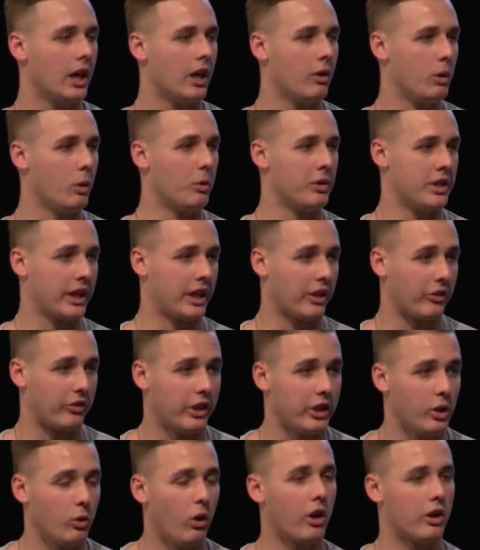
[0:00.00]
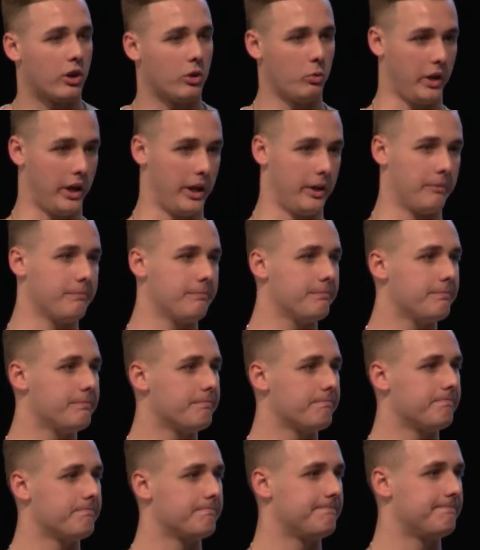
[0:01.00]
We will then continue on our way,
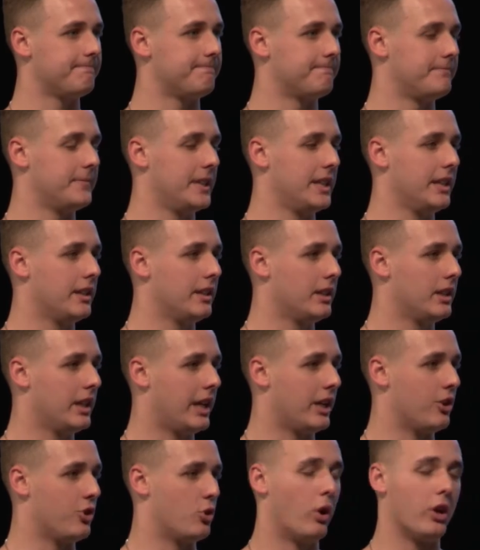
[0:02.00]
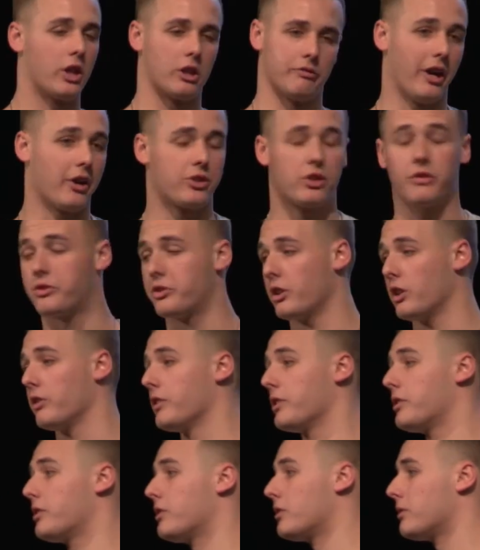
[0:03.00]
enjoying the rest of
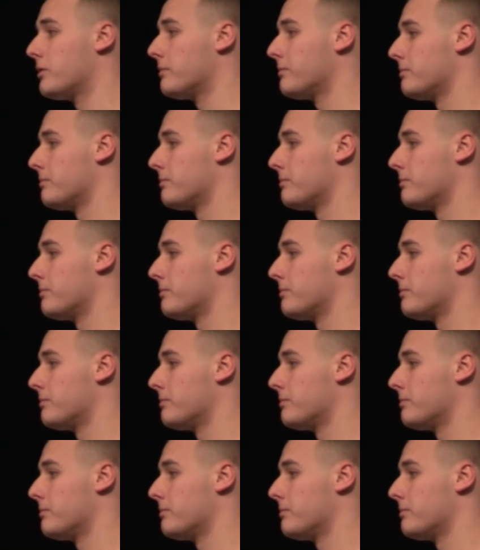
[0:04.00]
service.